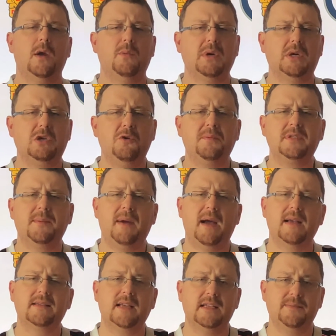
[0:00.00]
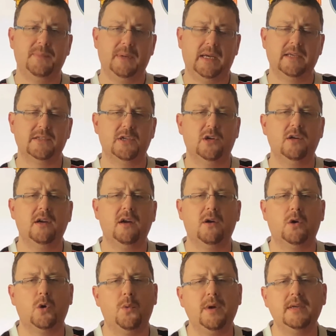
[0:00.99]
and recoup some assets because they
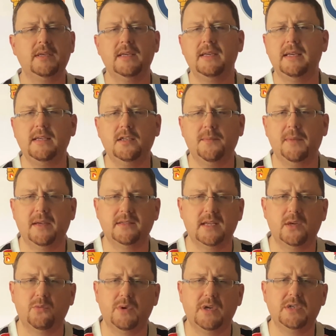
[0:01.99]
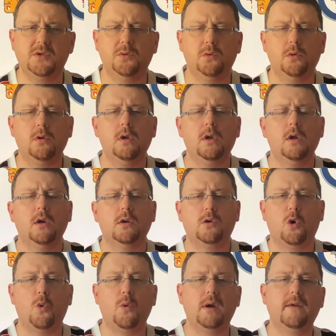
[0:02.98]
are going to need them as they retool
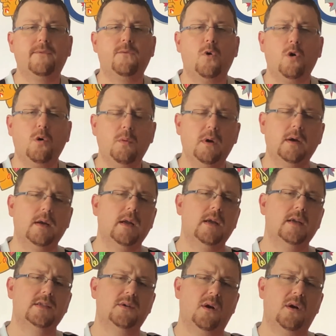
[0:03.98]
going forward.